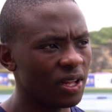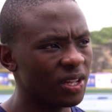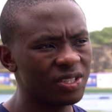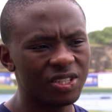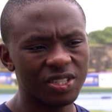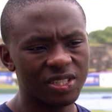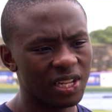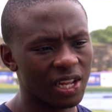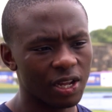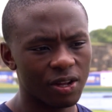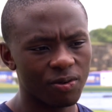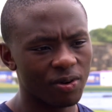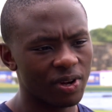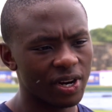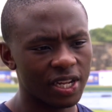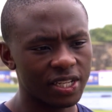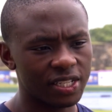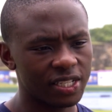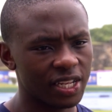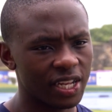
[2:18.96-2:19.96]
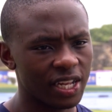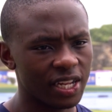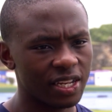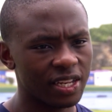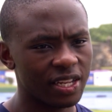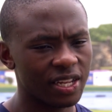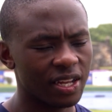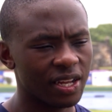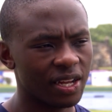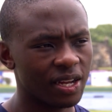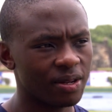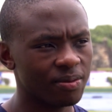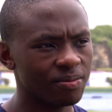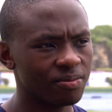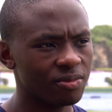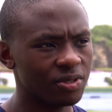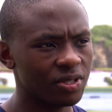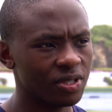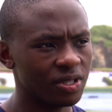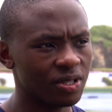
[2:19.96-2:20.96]
Just like what I said,
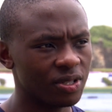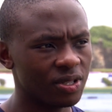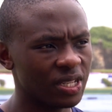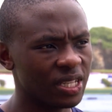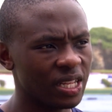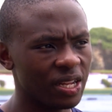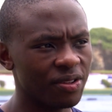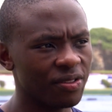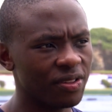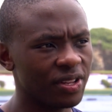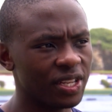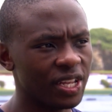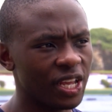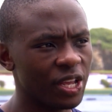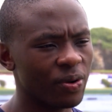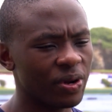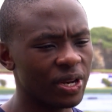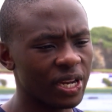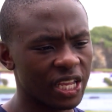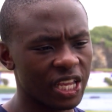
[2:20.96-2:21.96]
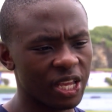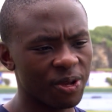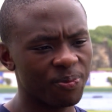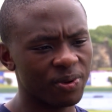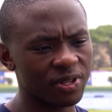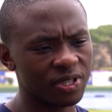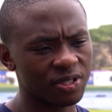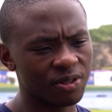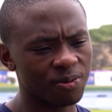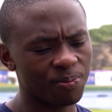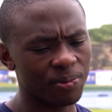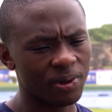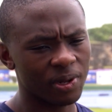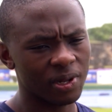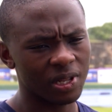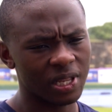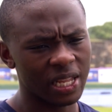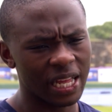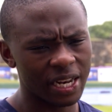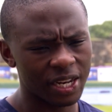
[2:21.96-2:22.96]
at the end of the day you want to keep it
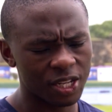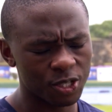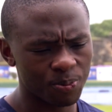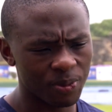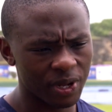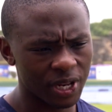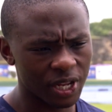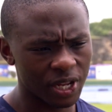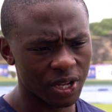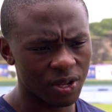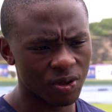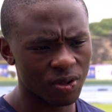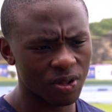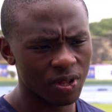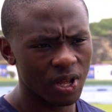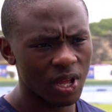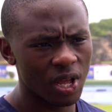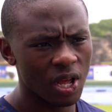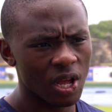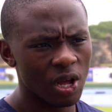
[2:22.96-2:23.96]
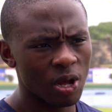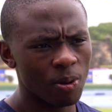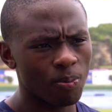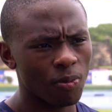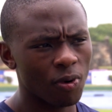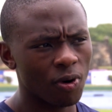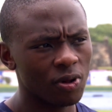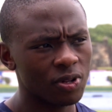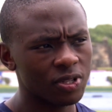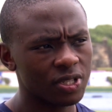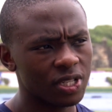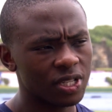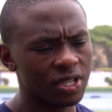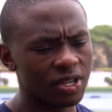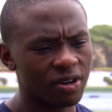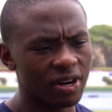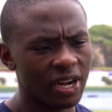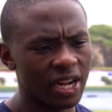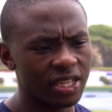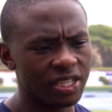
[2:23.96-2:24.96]
simple, land as many balls in
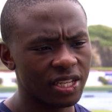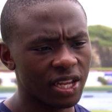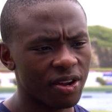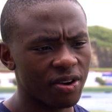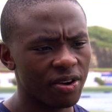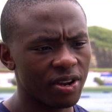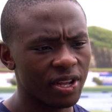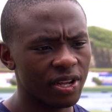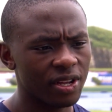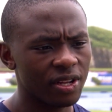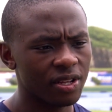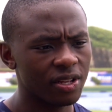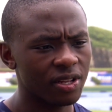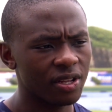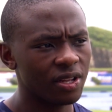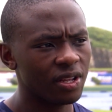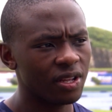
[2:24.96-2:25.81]
the right area,